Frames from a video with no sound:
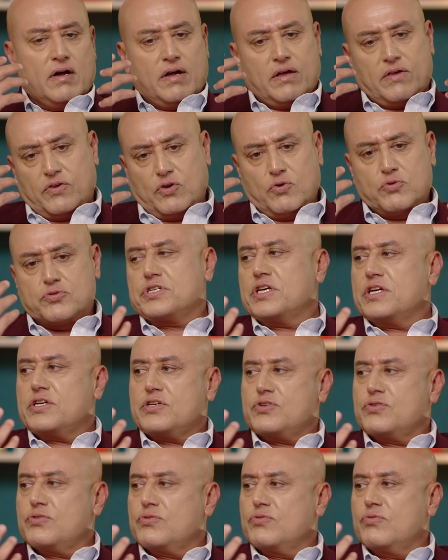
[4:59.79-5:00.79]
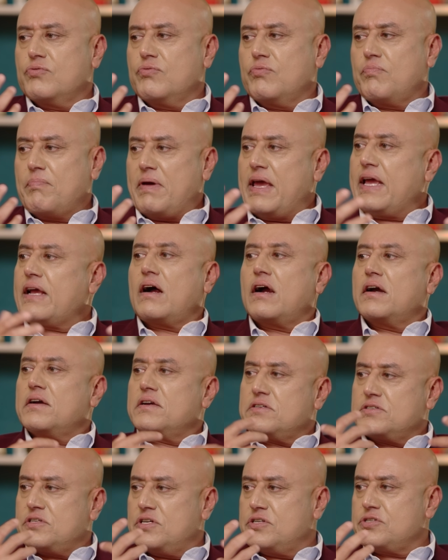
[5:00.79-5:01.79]
uh, used it to make our
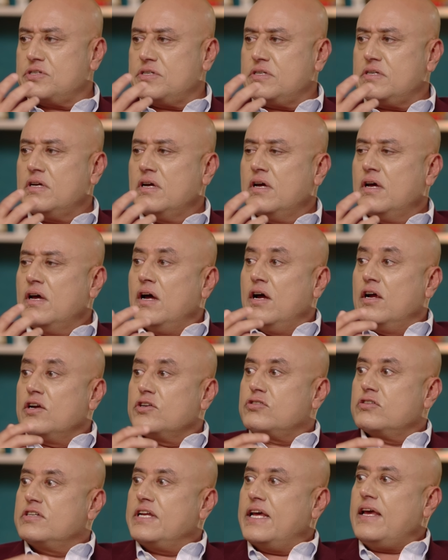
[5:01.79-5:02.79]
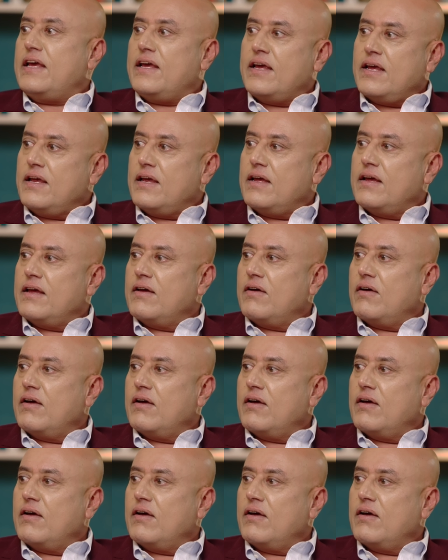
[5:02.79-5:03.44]
decision. Today,